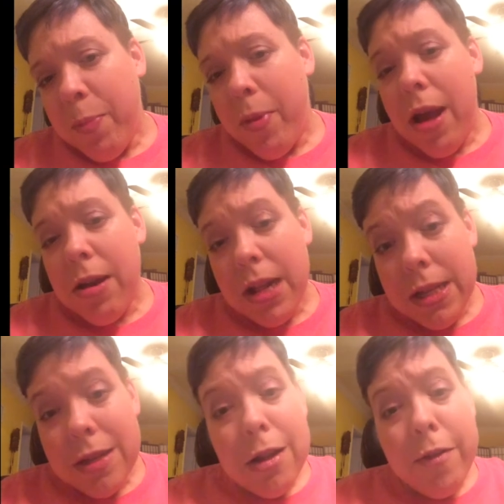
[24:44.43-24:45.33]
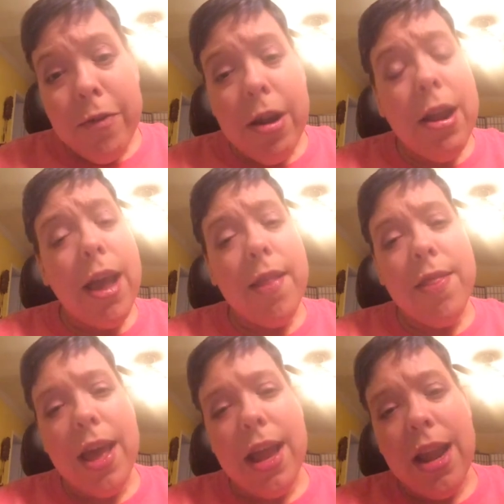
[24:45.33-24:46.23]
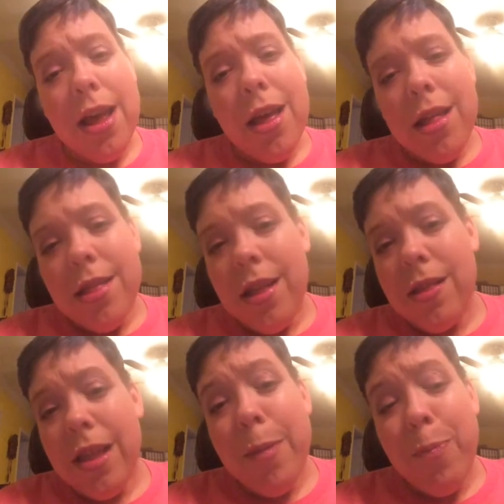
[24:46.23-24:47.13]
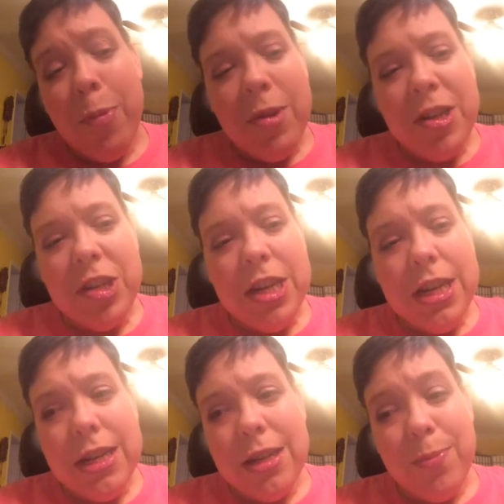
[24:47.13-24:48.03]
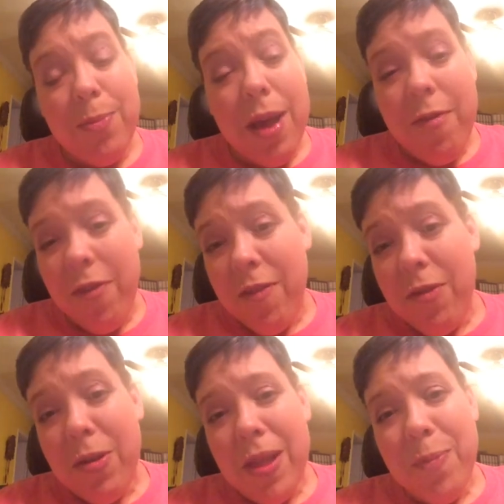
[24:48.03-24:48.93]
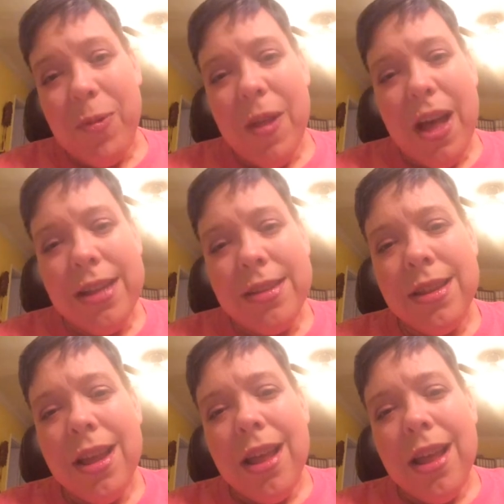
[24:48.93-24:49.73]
brown and silver, and then the lip, which is my favorite lip gloss,